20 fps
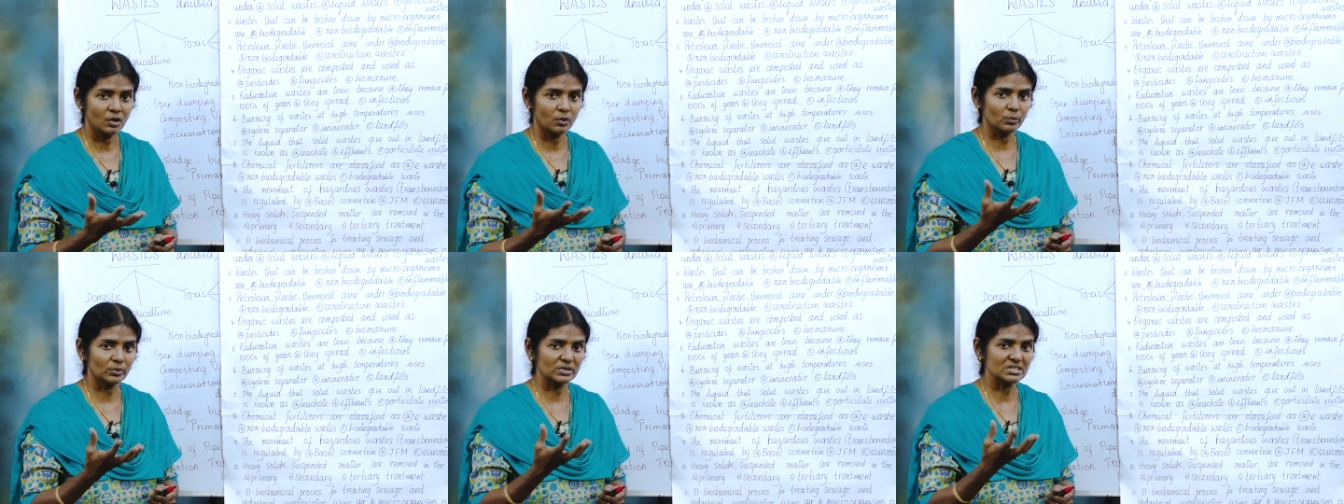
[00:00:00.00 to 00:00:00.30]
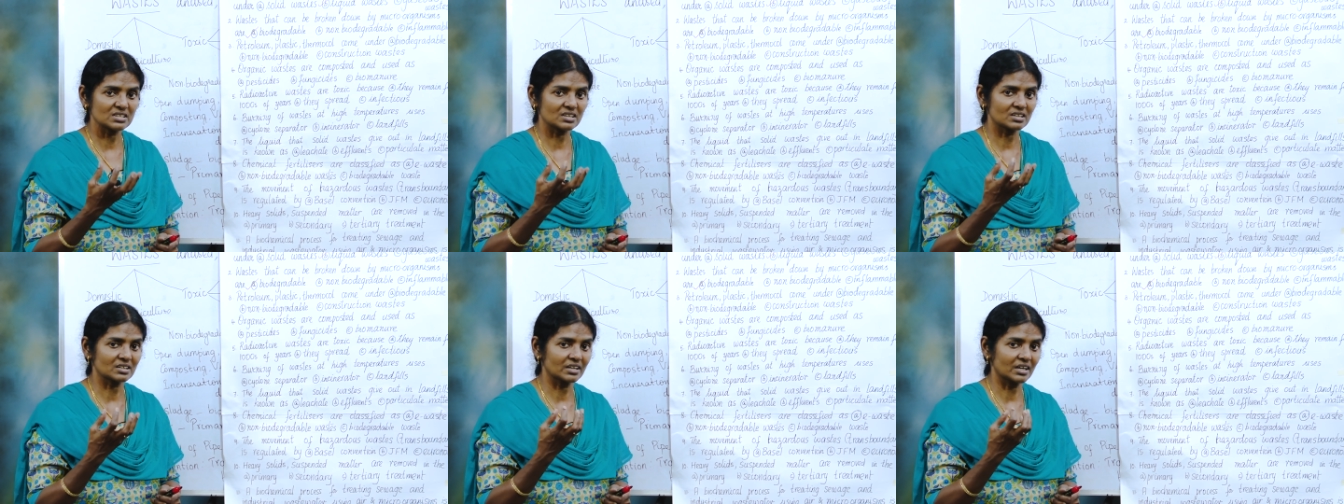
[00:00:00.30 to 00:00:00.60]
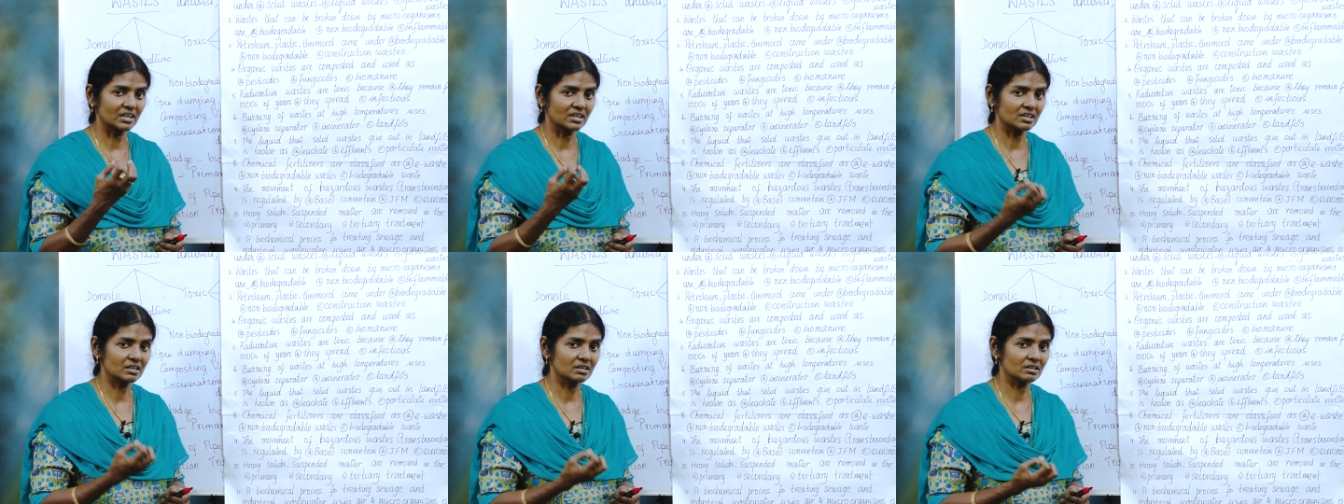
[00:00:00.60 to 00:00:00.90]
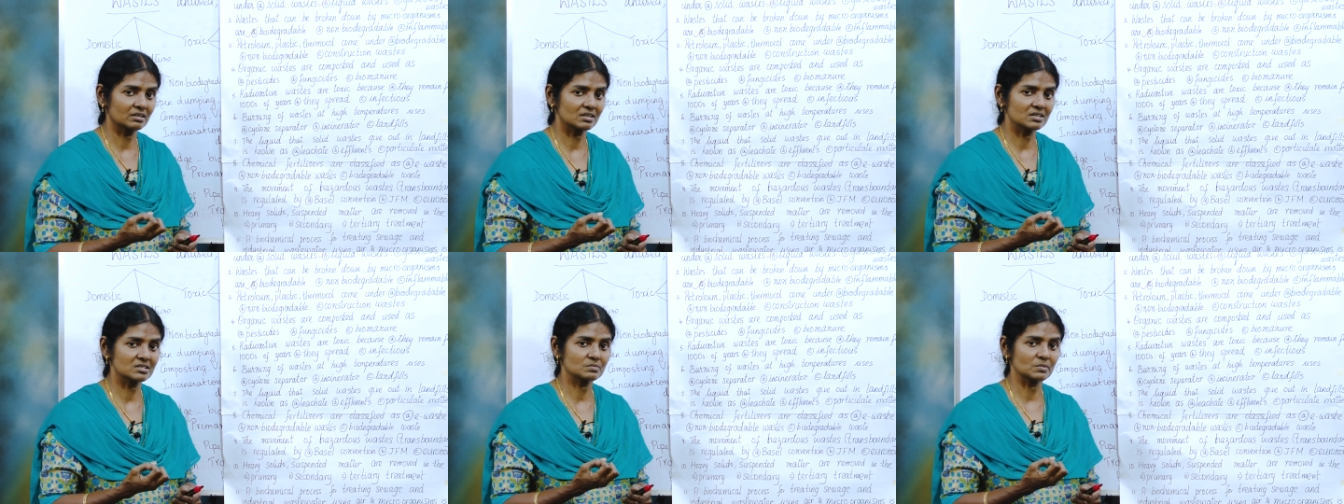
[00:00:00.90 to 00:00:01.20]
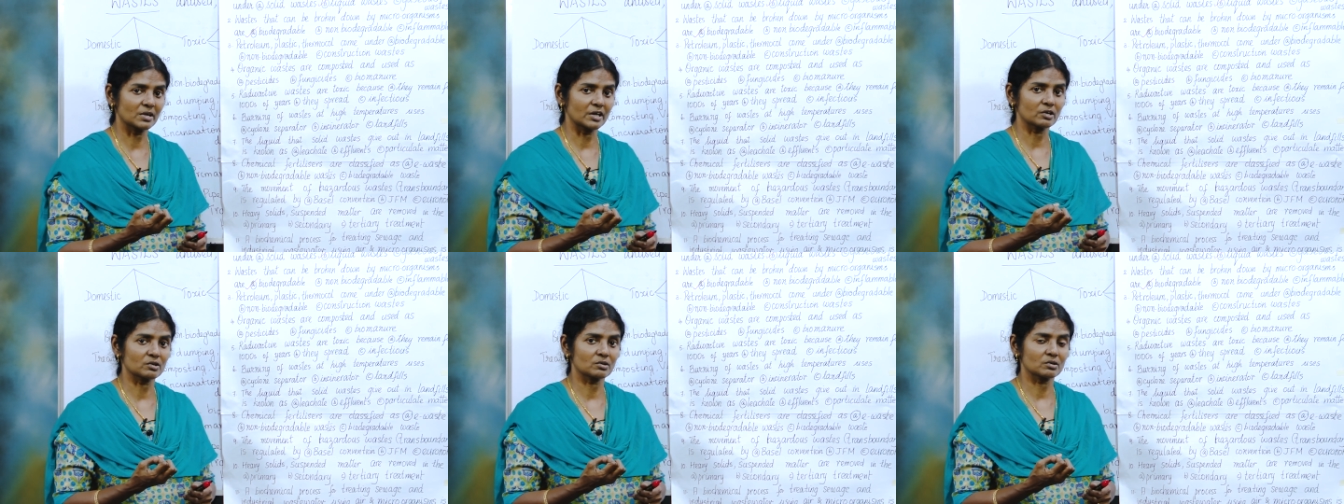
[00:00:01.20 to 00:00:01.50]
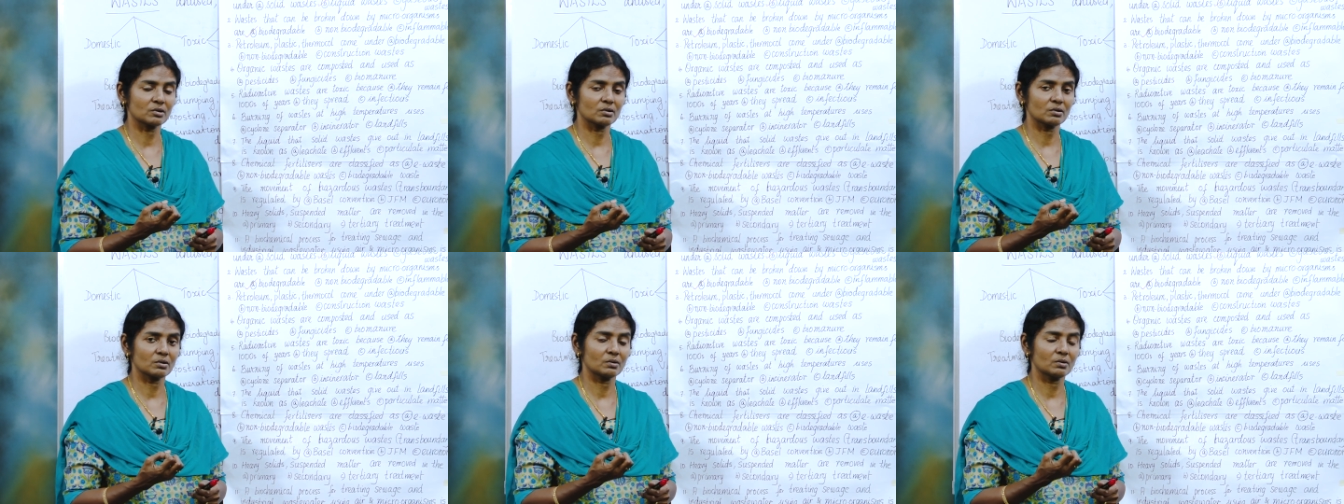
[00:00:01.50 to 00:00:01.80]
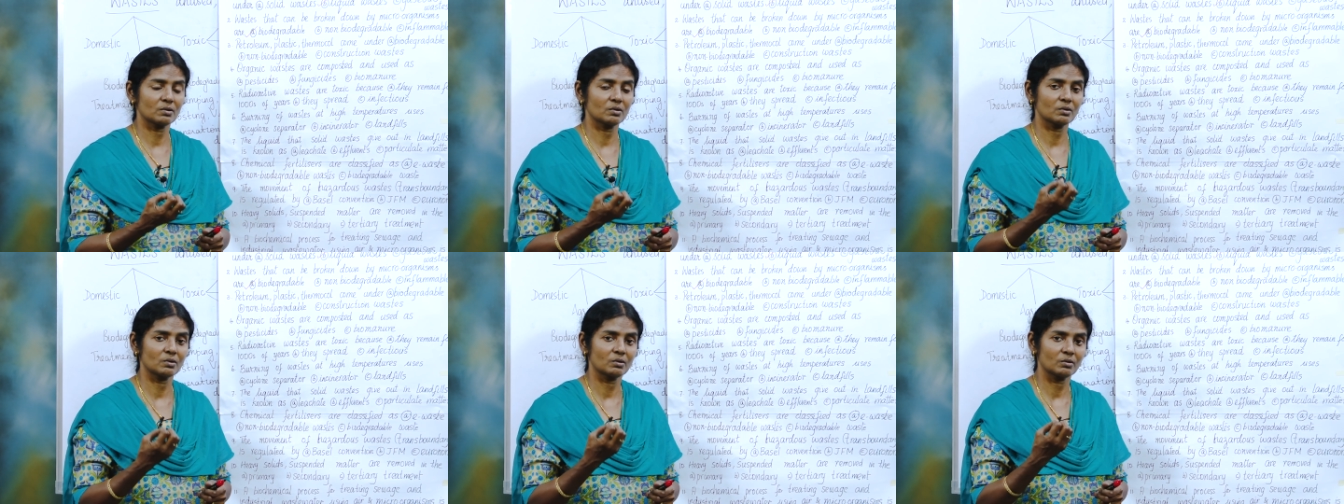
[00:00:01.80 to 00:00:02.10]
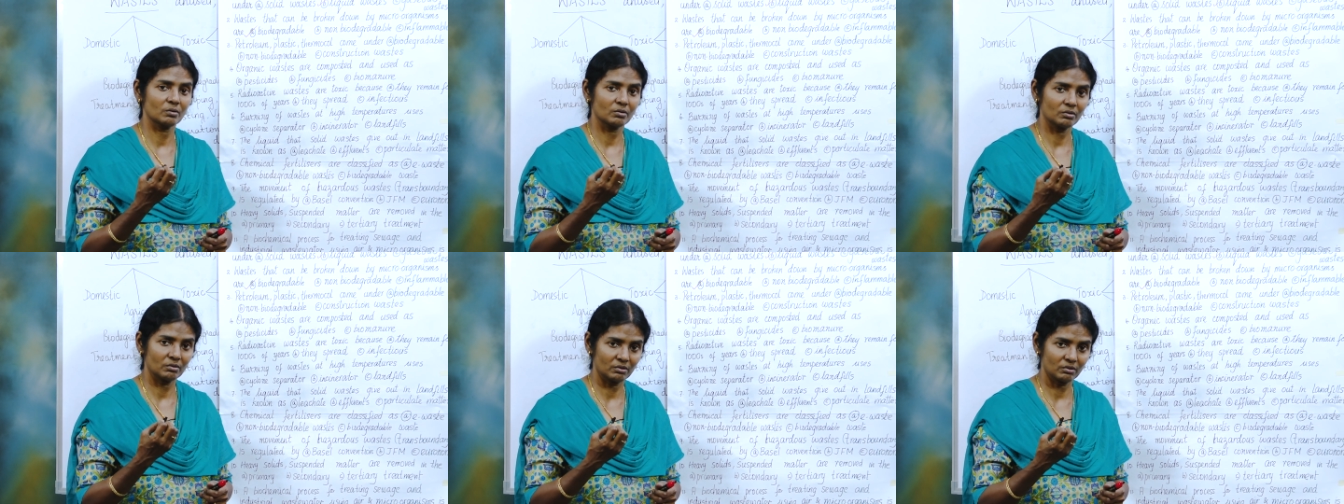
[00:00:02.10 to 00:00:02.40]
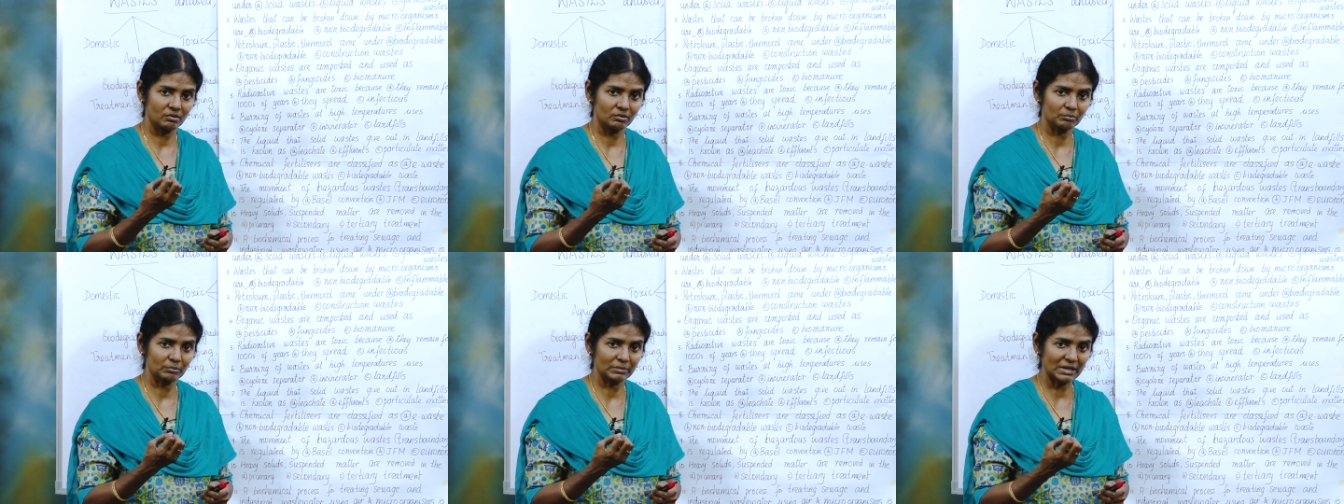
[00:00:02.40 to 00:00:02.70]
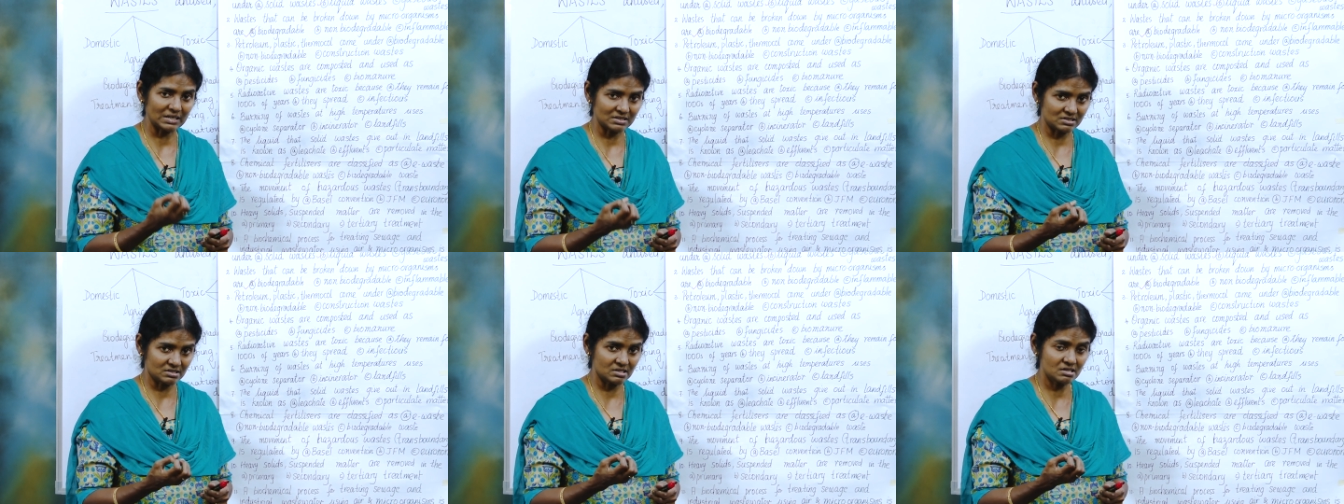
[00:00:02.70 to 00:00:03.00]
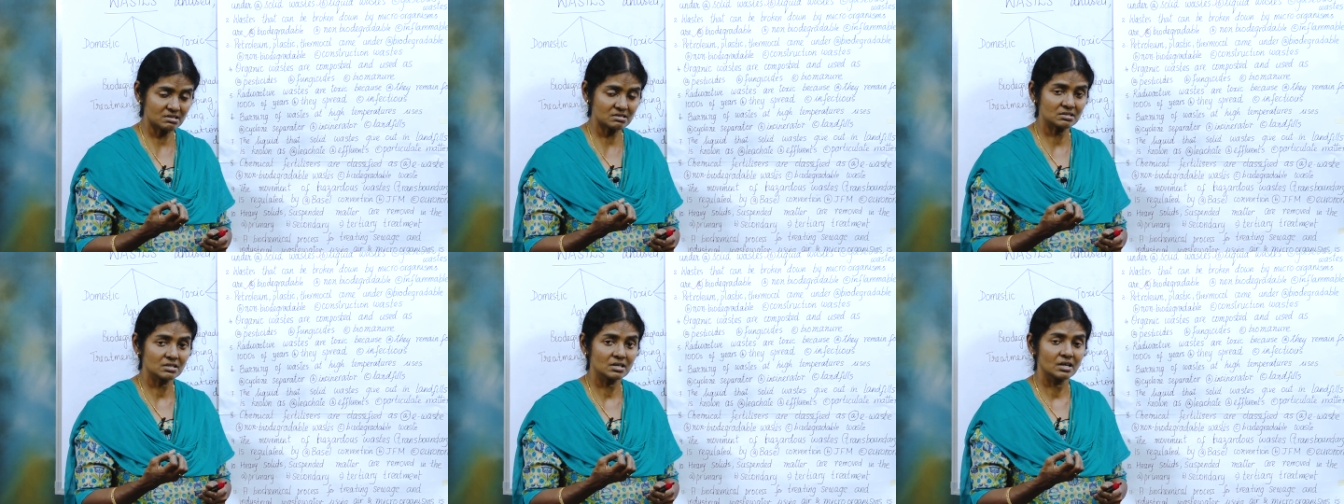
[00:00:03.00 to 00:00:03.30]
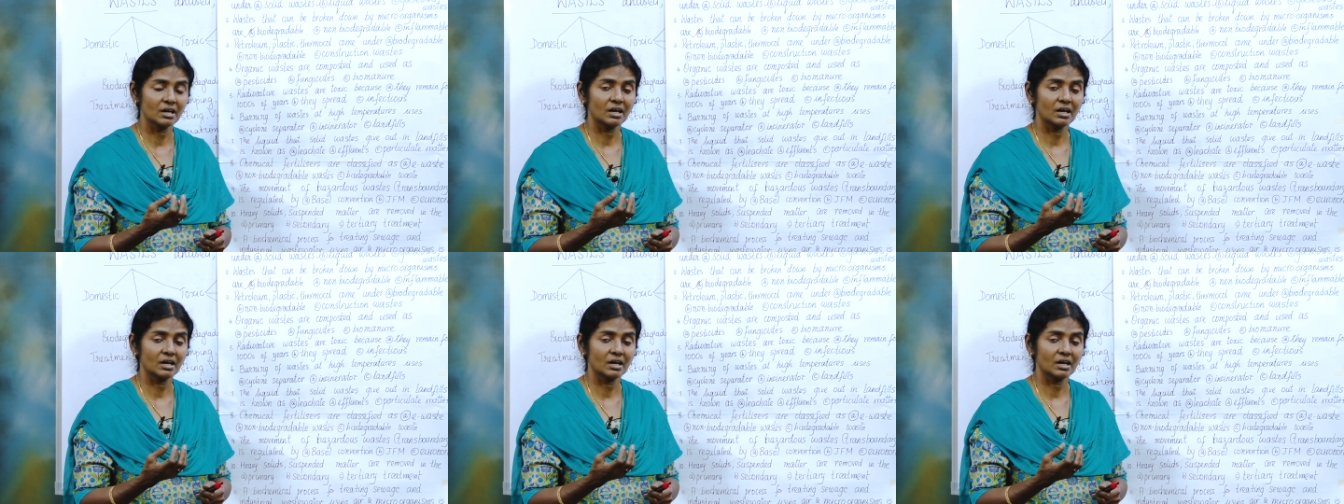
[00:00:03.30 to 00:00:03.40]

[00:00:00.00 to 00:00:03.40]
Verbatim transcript: which are taking in these microplastics